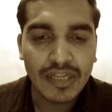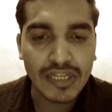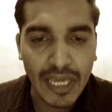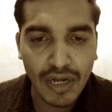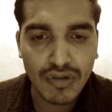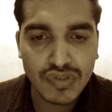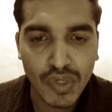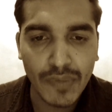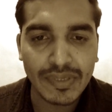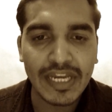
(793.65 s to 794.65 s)
Then
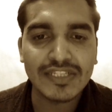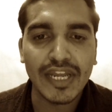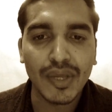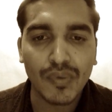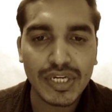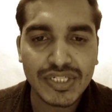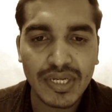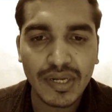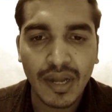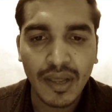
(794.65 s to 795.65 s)
also if there is any
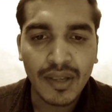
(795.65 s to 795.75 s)
question,